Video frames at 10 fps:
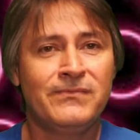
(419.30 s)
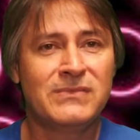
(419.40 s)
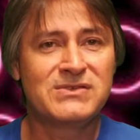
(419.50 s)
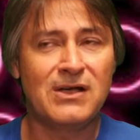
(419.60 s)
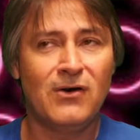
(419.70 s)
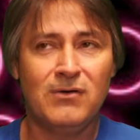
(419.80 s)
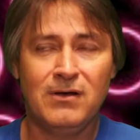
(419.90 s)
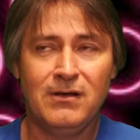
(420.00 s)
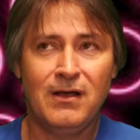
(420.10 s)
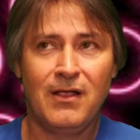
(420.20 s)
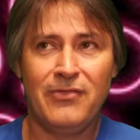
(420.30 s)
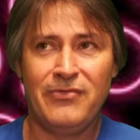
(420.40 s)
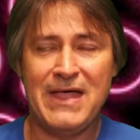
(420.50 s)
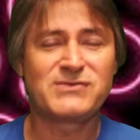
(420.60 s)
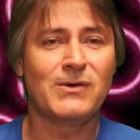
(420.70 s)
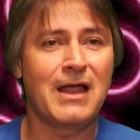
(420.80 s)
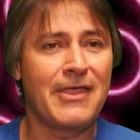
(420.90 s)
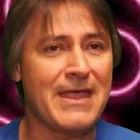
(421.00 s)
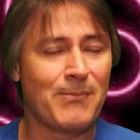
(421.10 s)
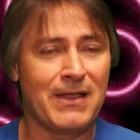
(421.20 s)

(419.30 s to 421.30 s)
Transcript: So that's where a lot of that